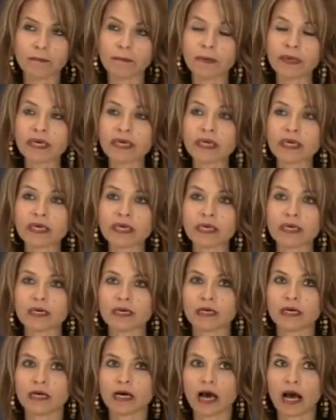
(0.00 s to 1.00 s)
be
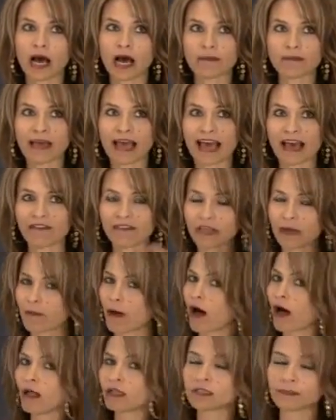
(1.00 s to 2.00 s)
um, have them
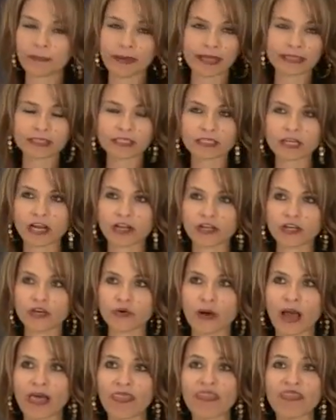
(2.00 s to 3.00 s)
all dependent on
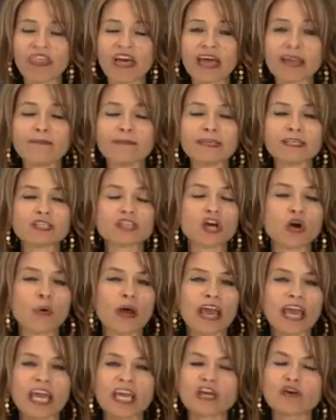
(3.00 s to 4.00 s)
you and then be so
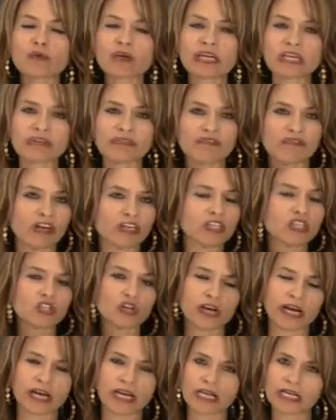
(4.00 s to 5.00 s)
angry and
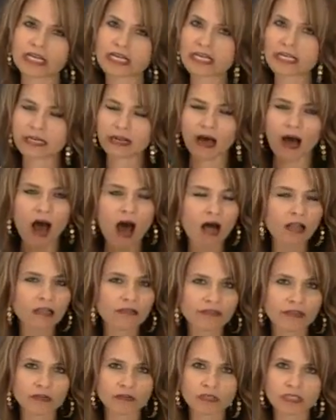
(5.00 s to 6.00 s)
frustrated and all
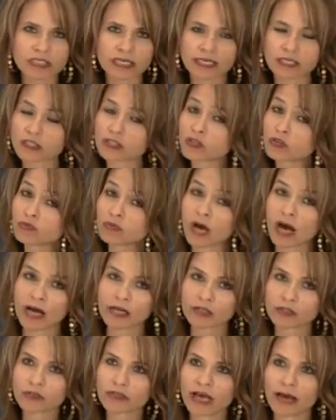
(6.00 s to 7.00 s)
of those things. Do
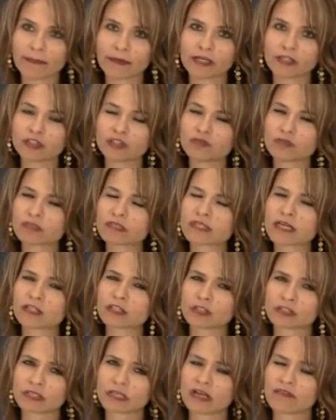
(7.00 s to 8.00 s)
not do that because you will
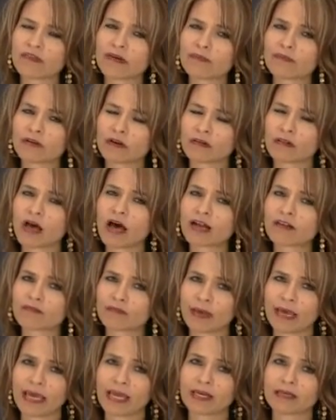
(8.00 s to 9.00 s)
set yourself up for a lot of
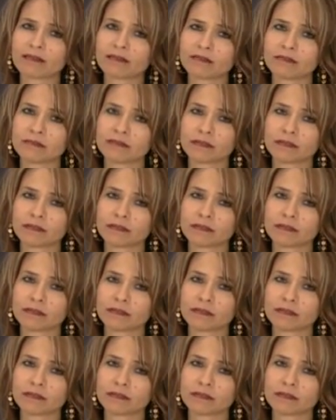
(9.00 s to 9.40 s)
pain.